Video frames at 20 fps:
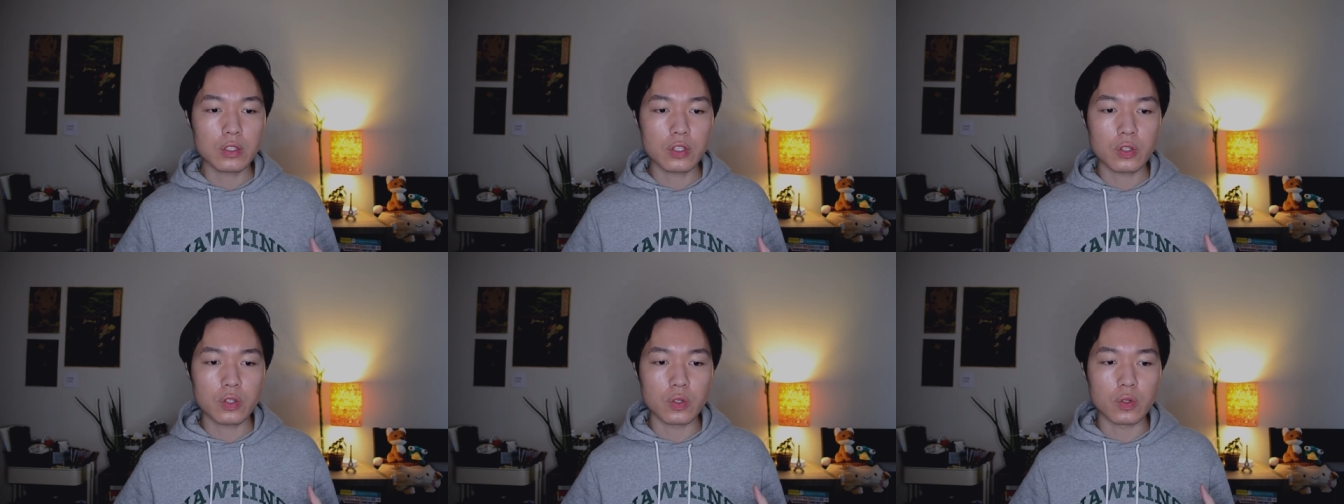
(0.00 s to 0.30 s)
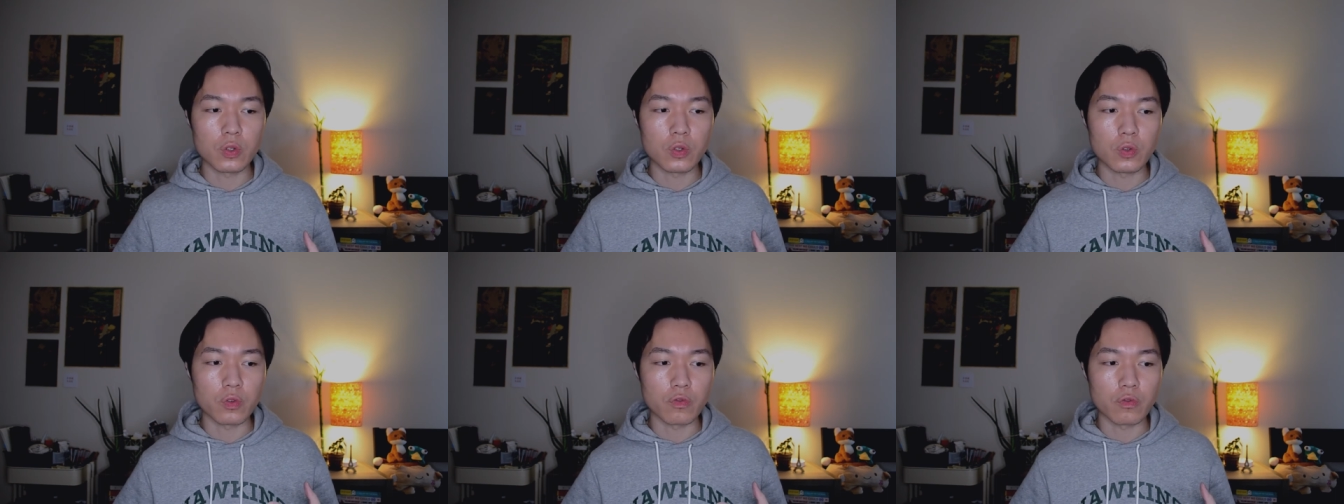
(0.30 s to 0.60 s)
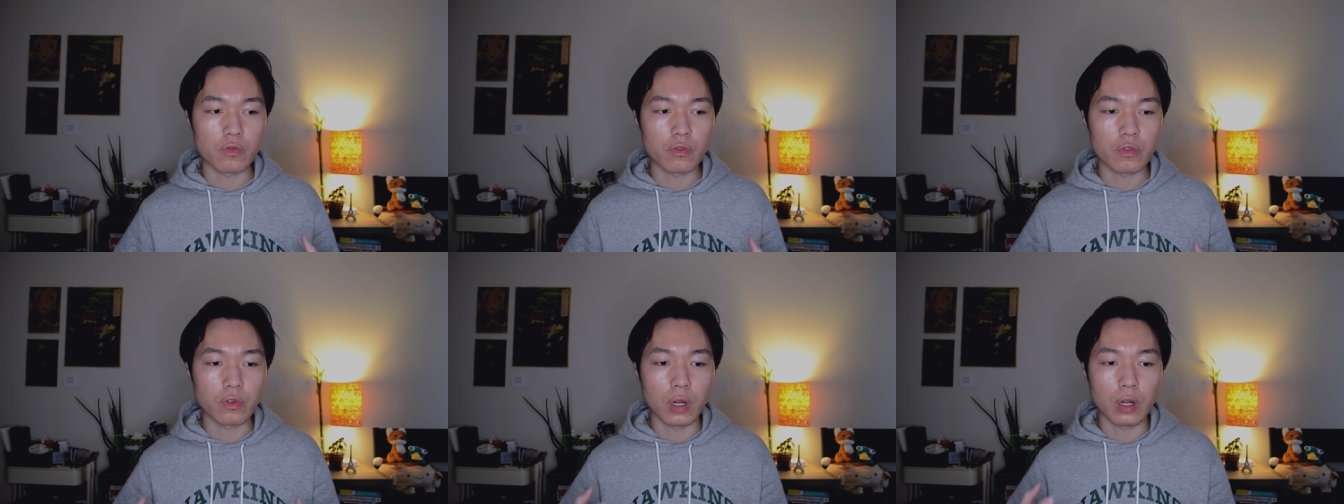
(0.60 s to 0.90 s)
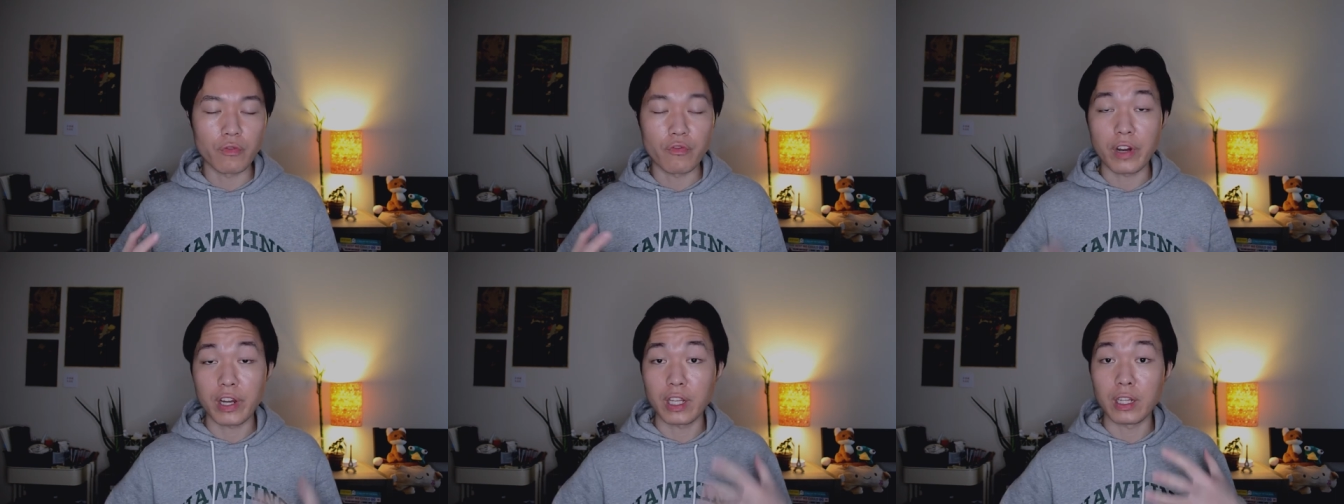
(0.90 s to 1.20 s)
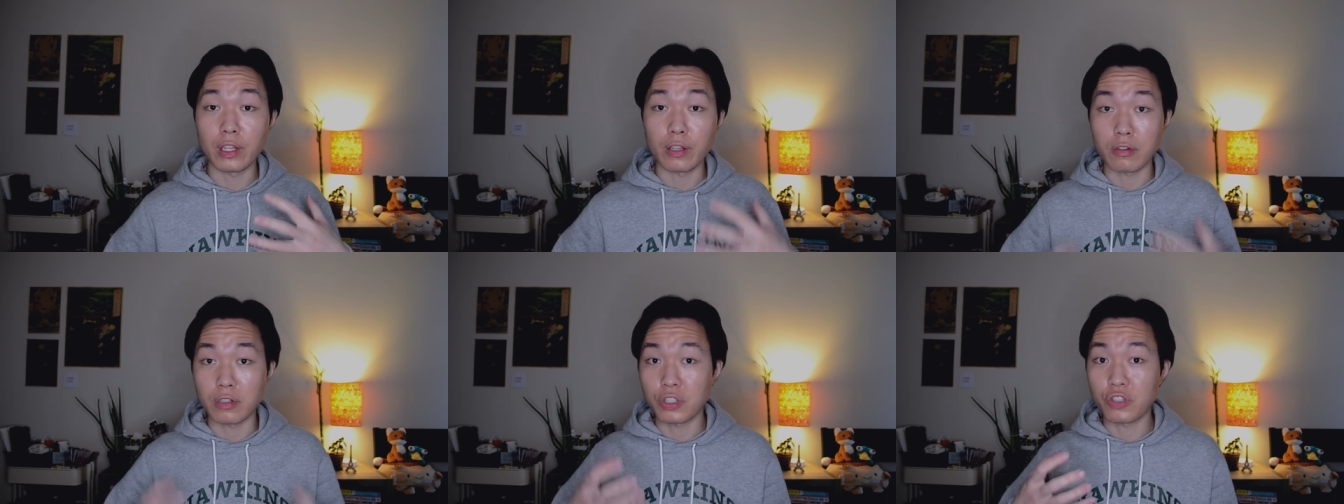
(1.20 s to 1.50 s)
to
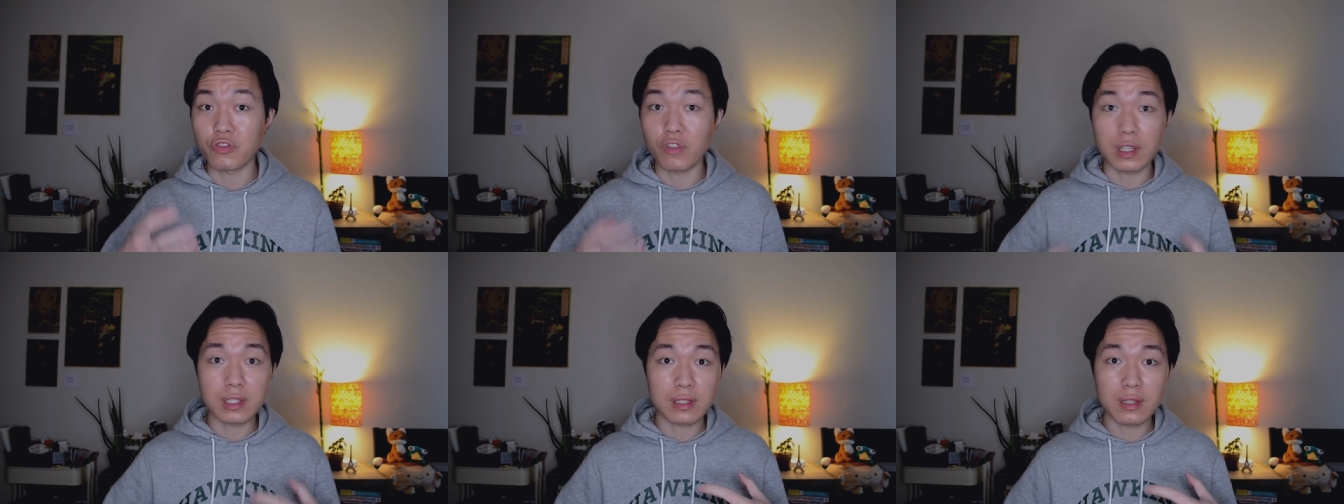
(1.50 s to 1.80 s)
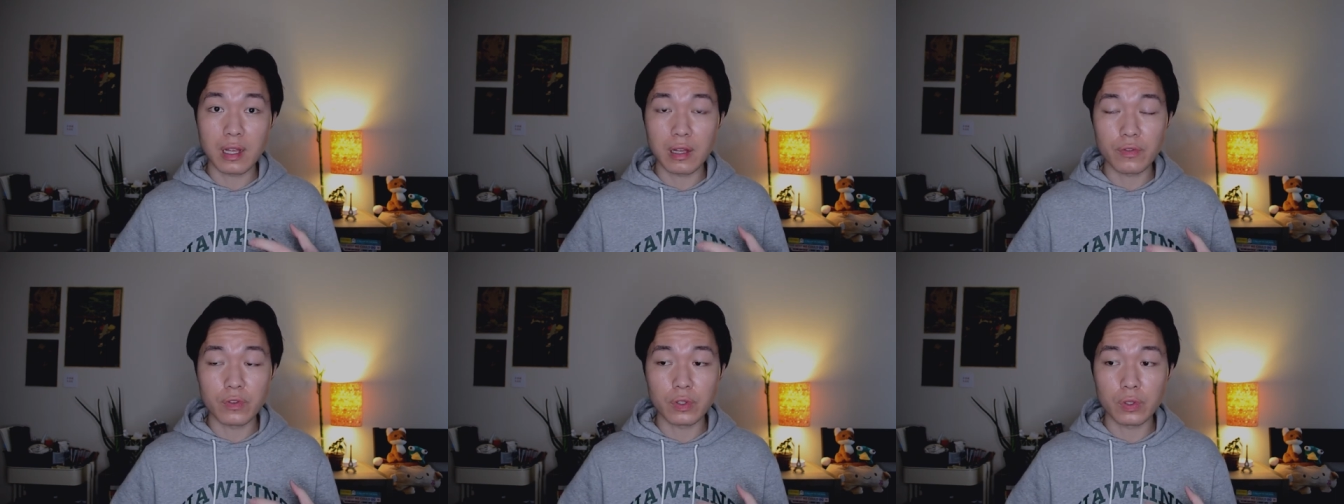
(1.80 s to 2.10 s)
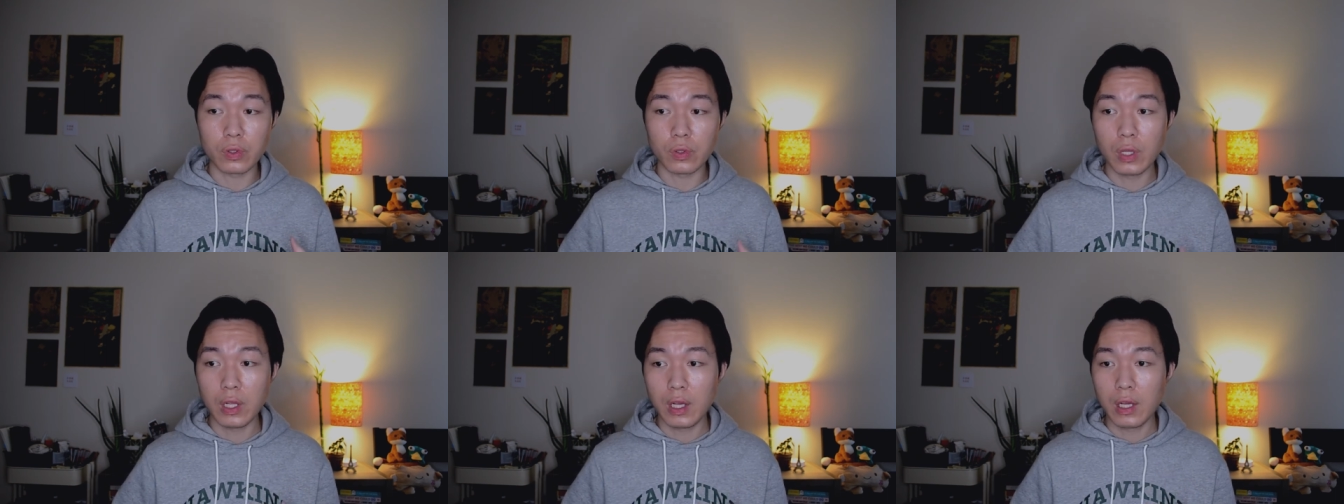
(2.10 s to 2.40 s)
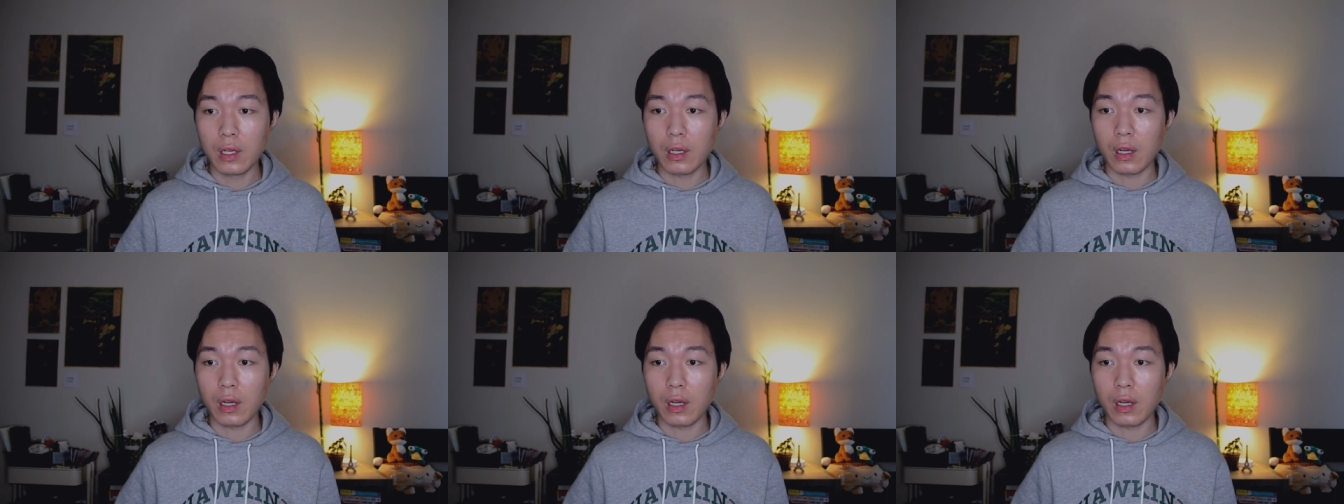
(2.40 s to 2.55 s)
regulate your stress level,